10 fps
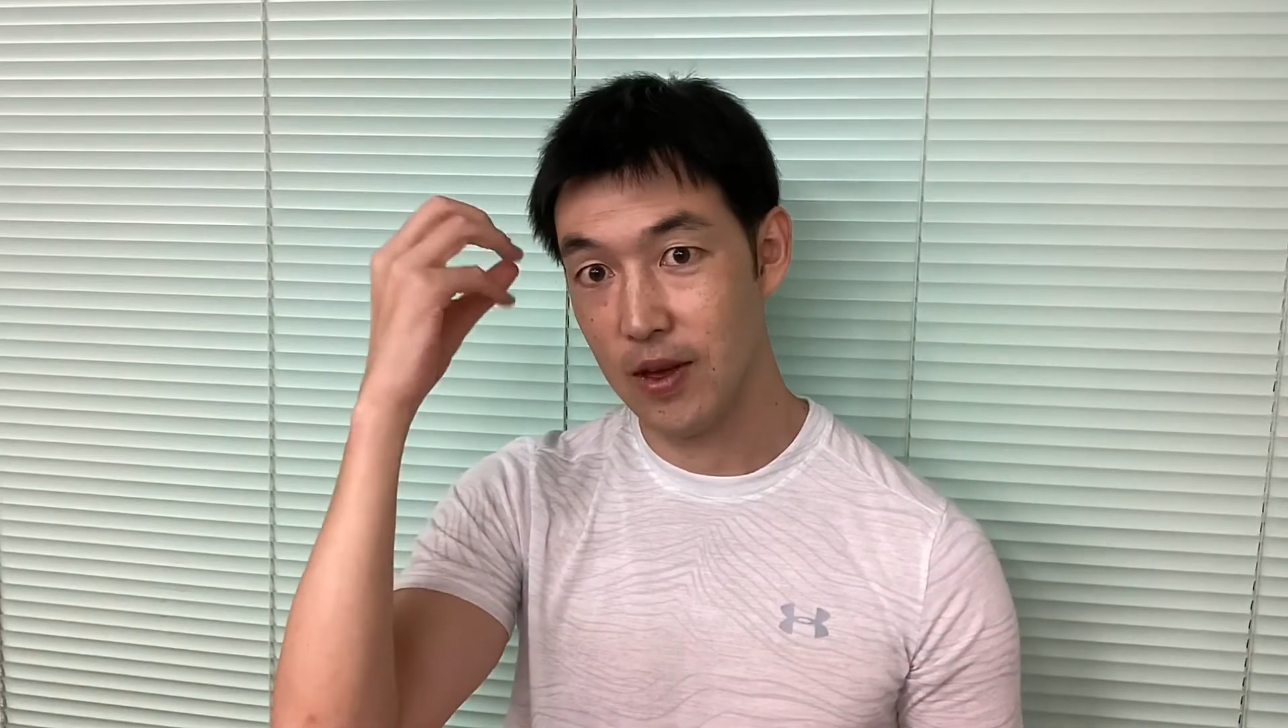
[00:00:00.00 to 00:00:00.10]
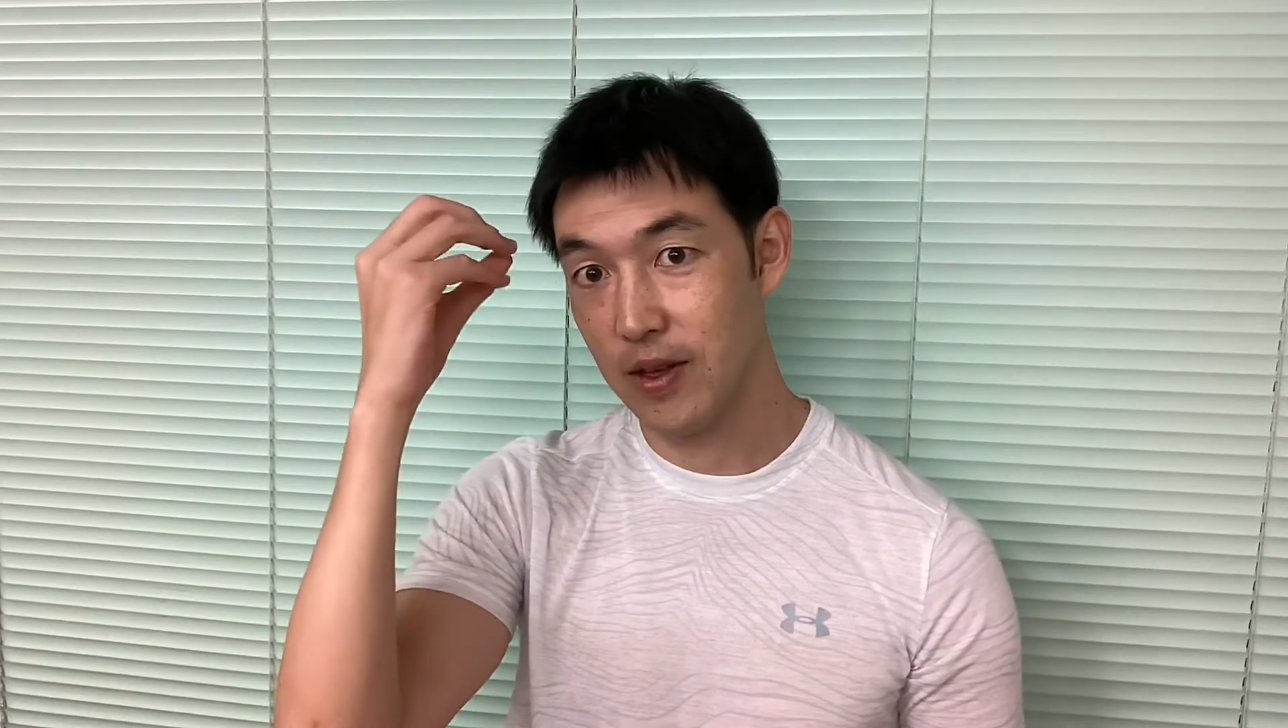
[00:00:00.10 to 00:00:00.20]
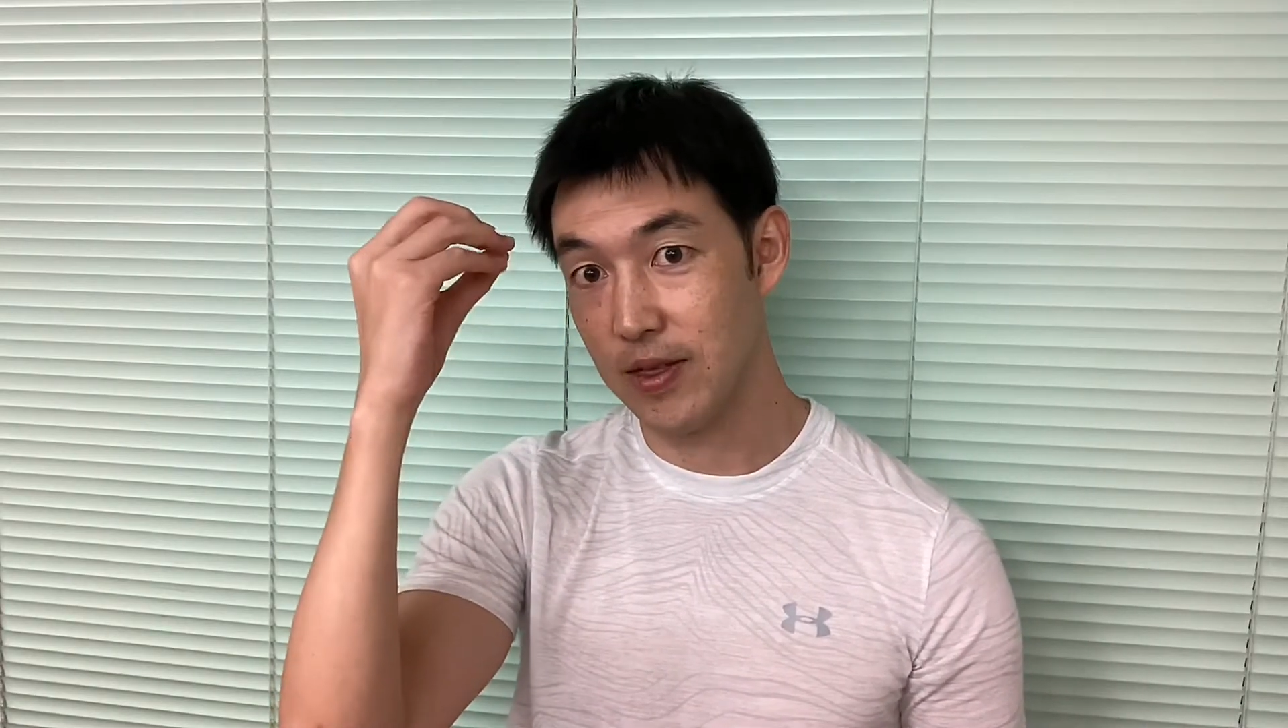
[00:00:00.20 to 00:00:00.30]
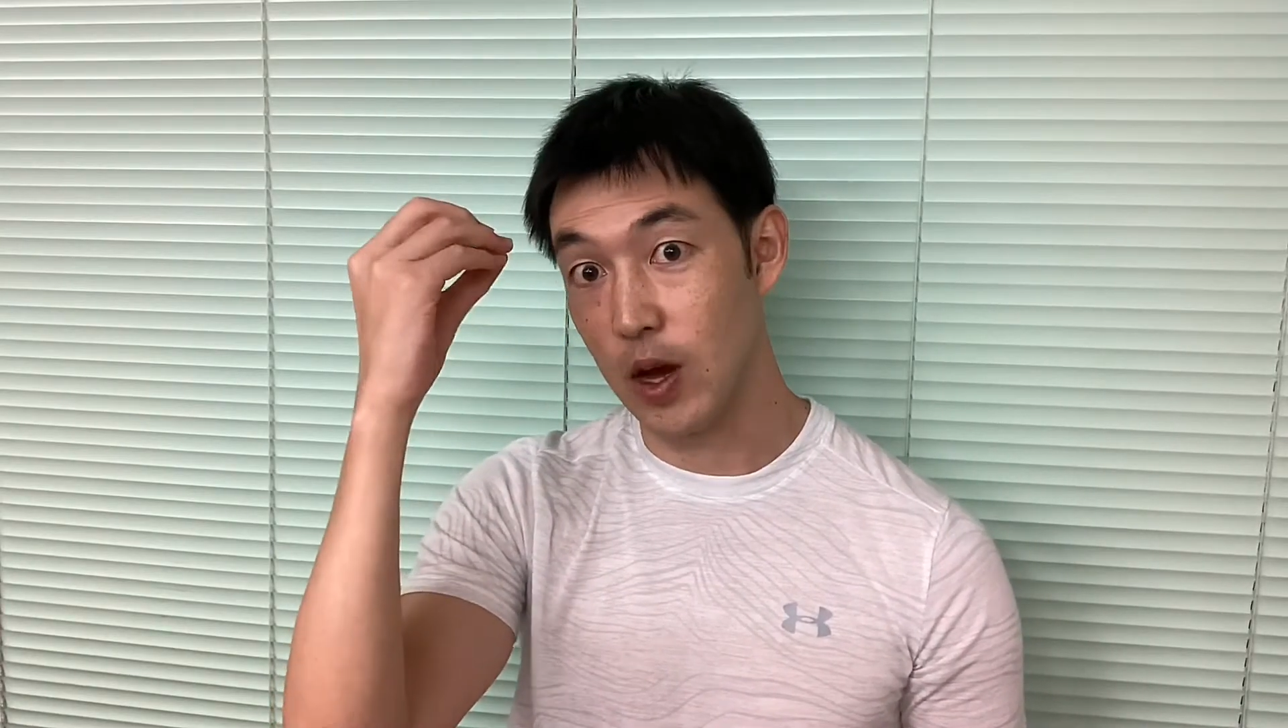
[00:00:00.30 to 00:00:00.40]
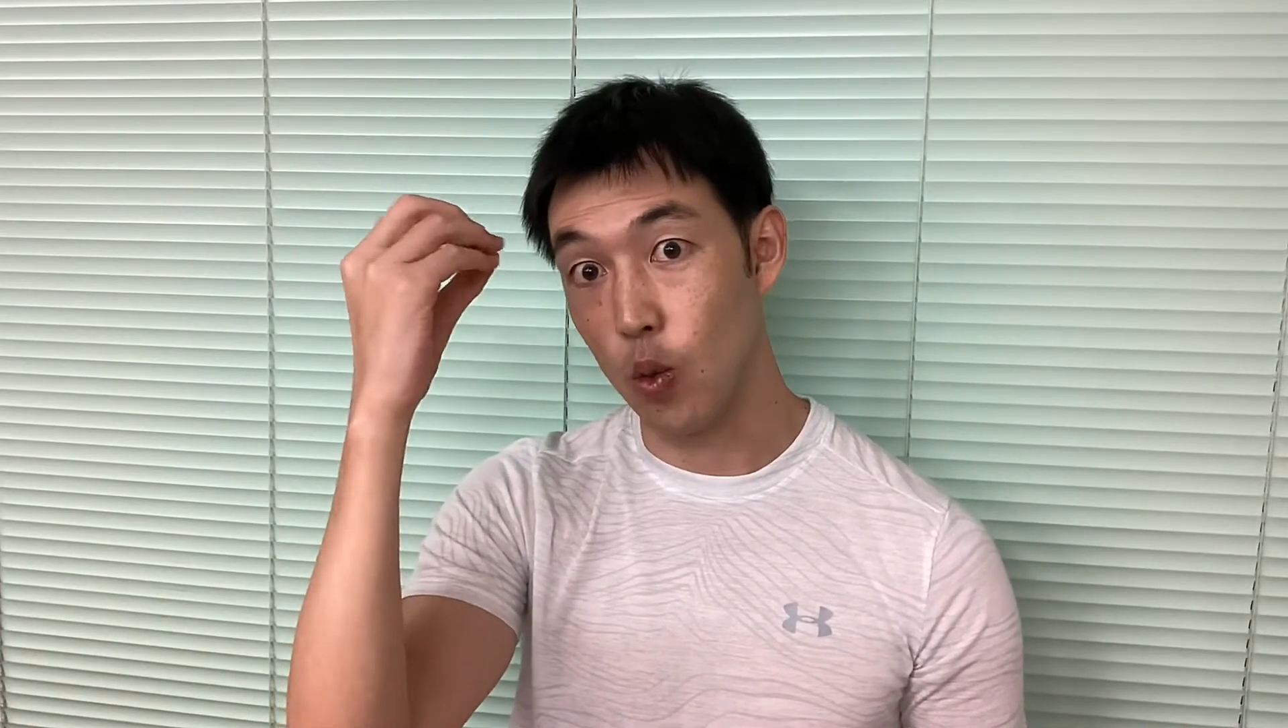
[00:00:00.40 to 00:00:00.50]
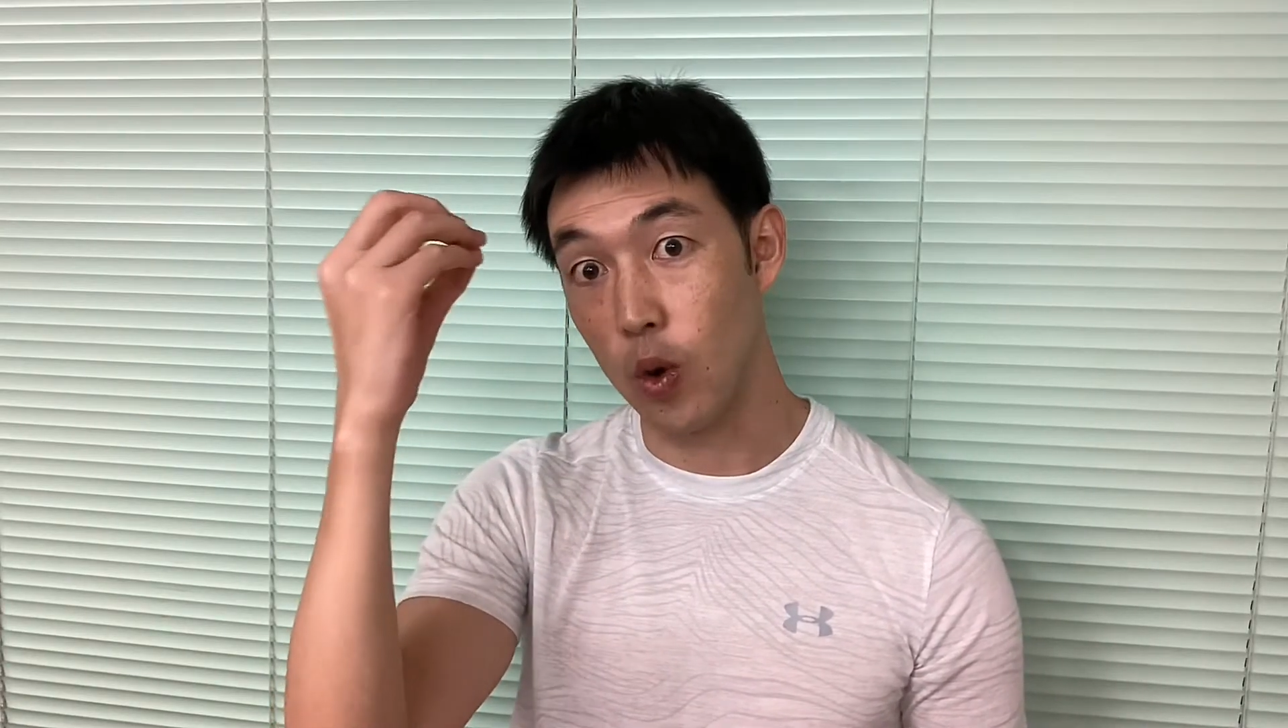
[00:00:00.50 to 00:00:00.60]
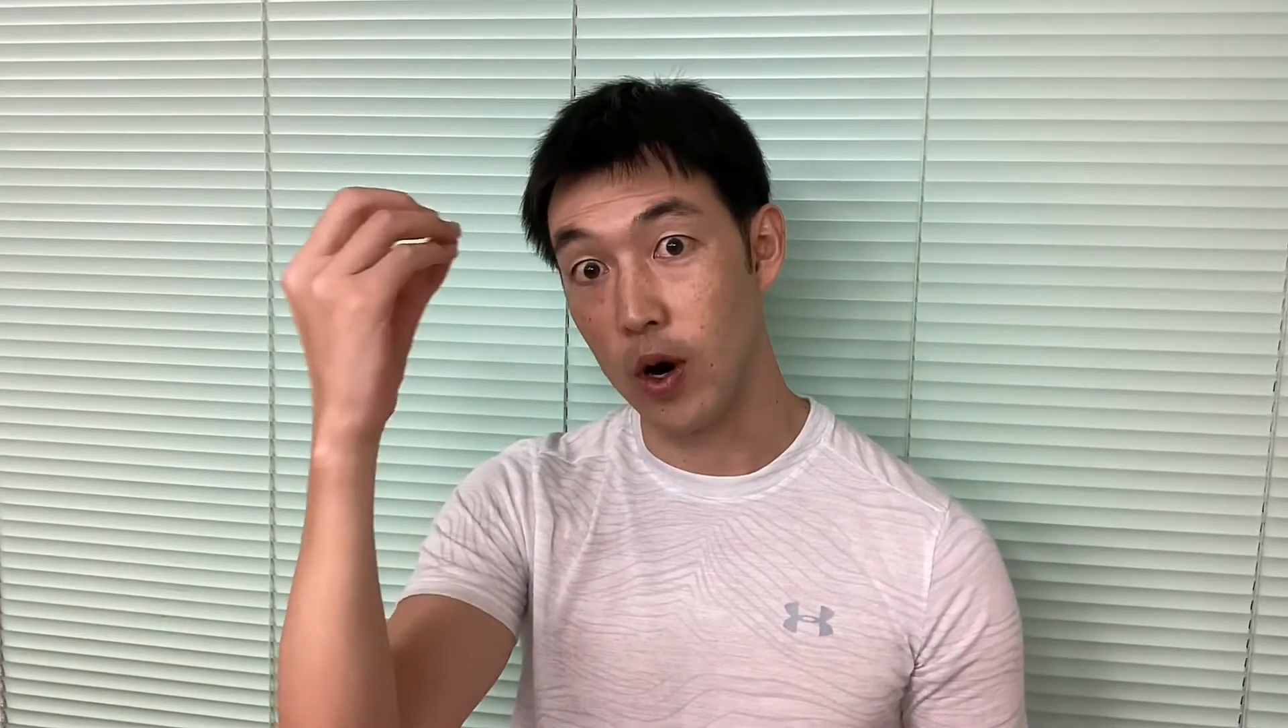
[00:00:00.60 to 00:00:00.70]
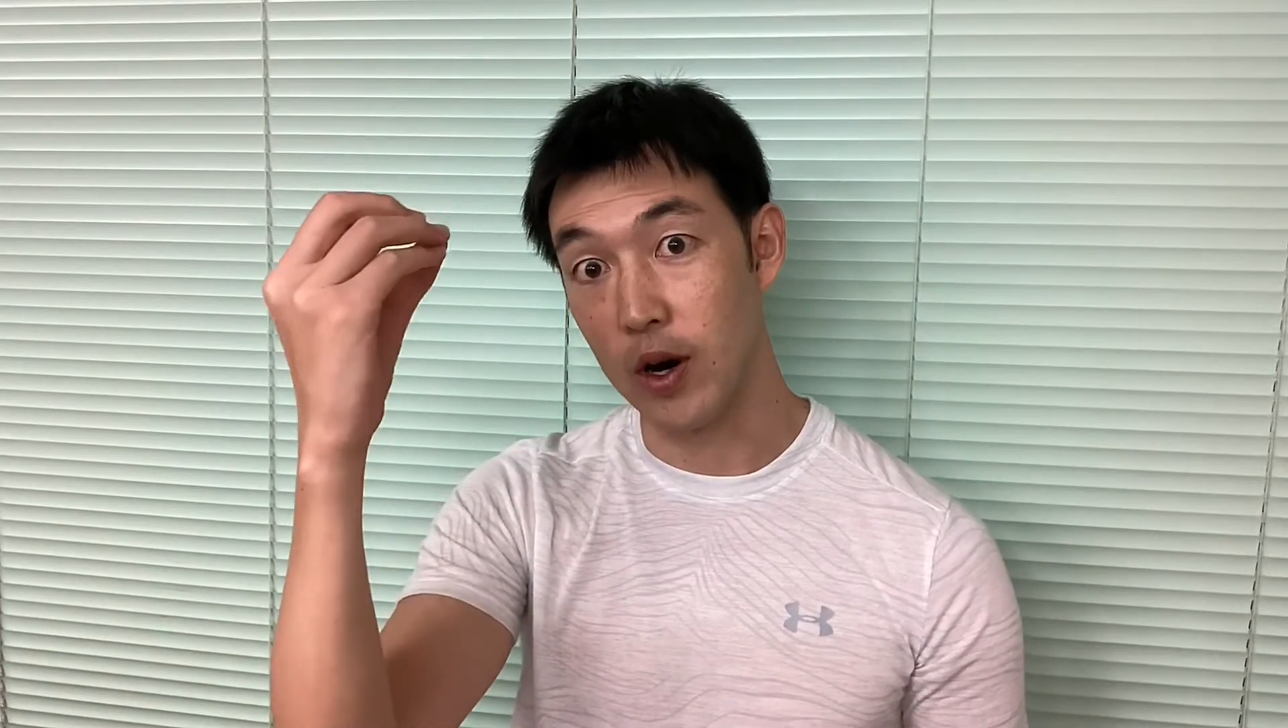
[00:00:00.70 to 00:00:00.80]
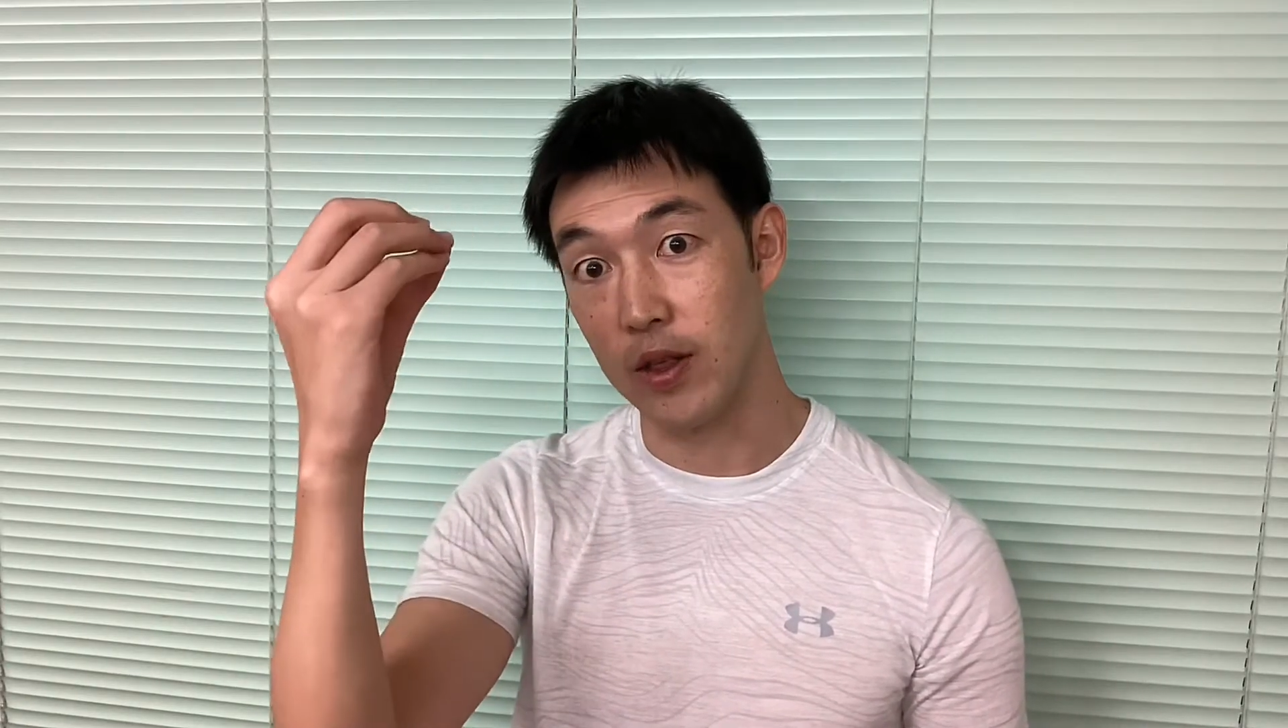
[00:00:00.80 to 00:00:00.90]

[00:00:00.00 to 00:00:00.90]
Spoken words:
The word